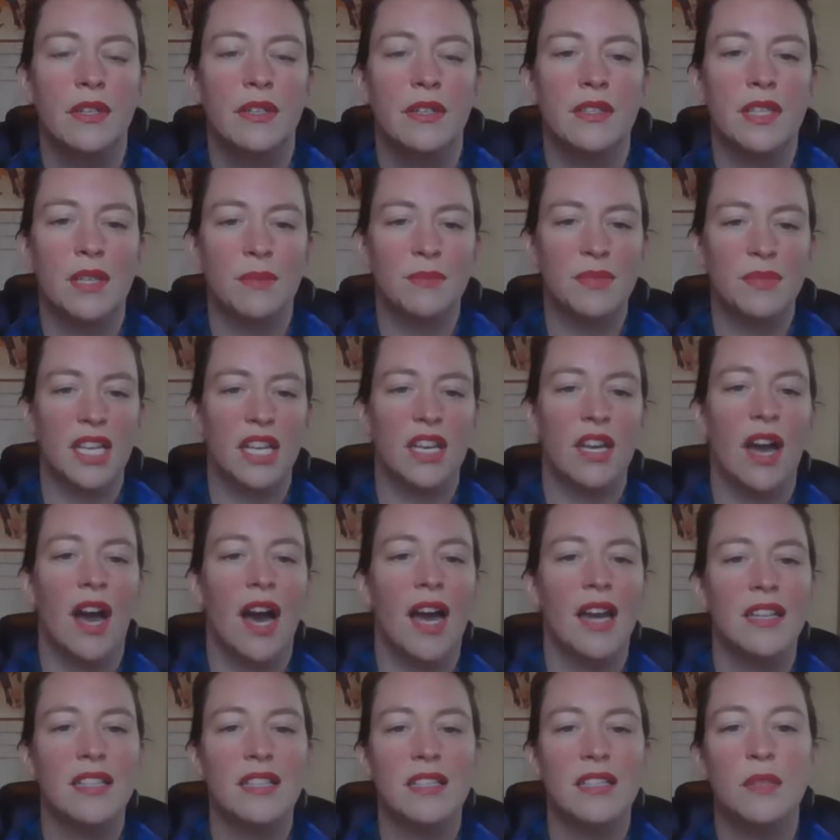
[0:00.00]
Some say
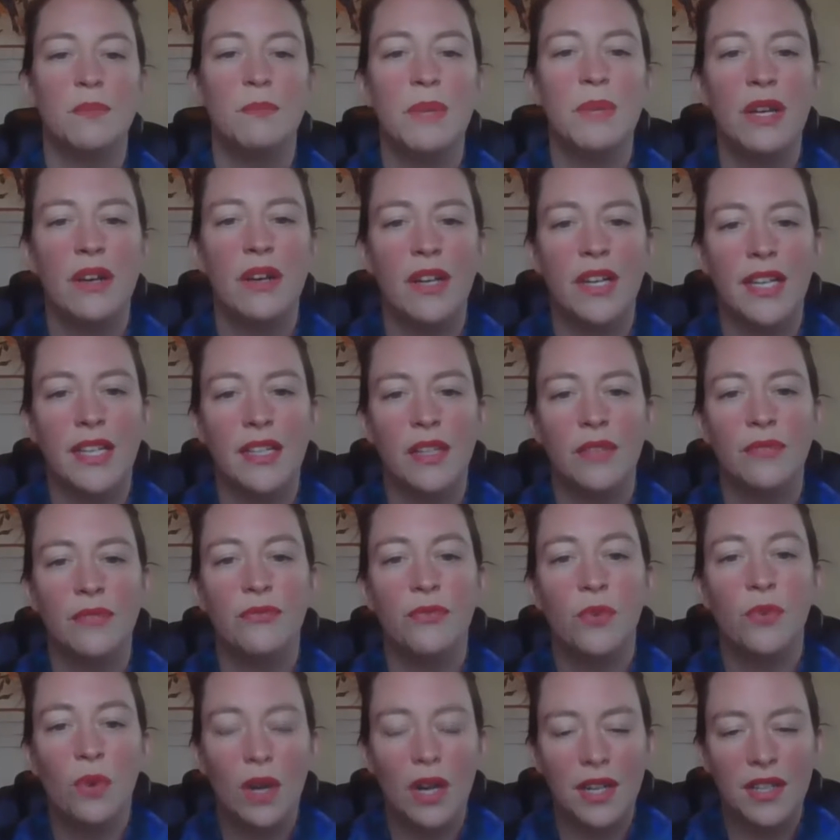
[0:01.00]
God is a spirit, a
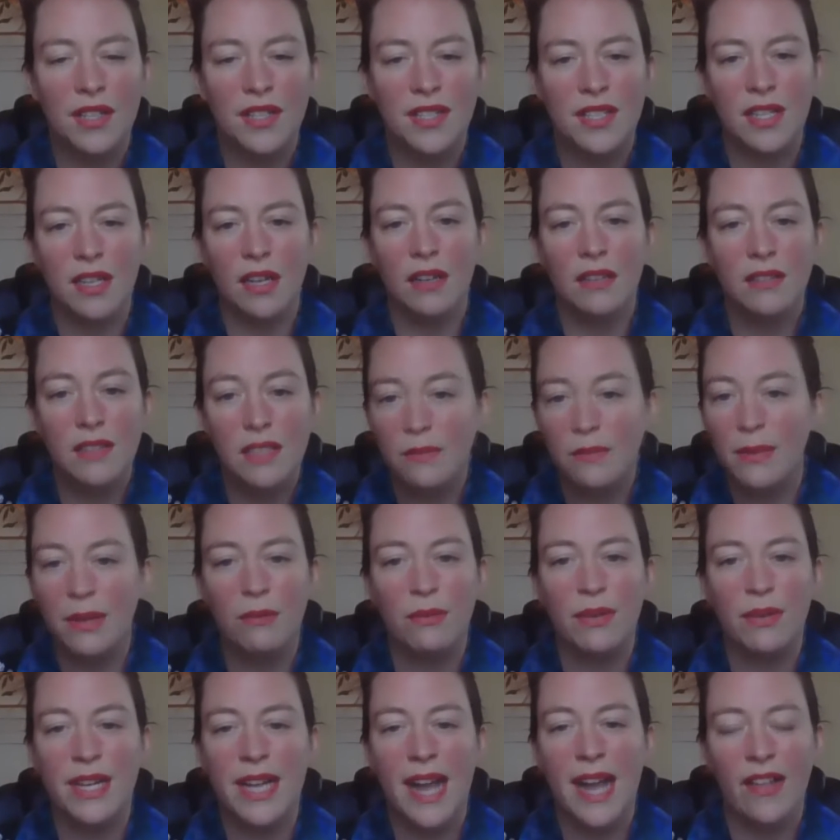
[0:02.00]
force, an
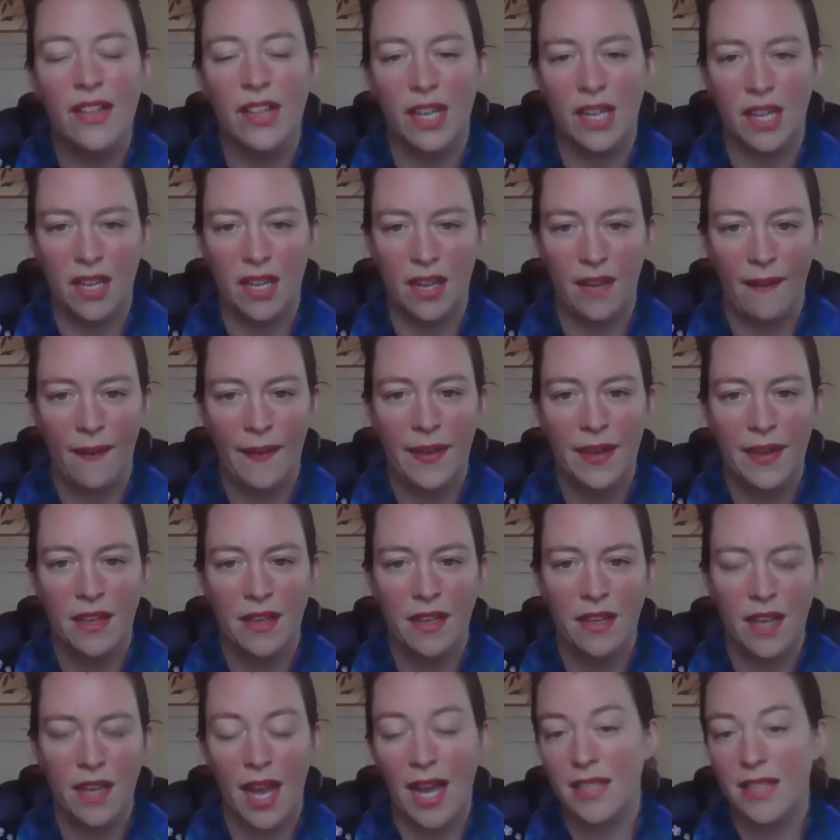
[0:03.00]
ultimate reality,
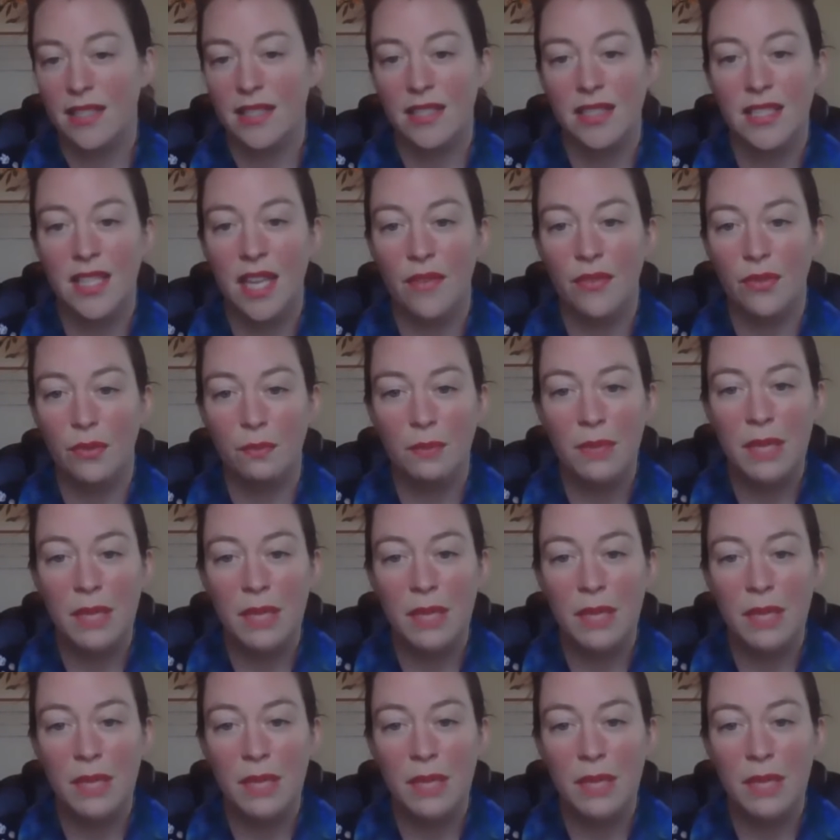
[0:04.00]
Ask seven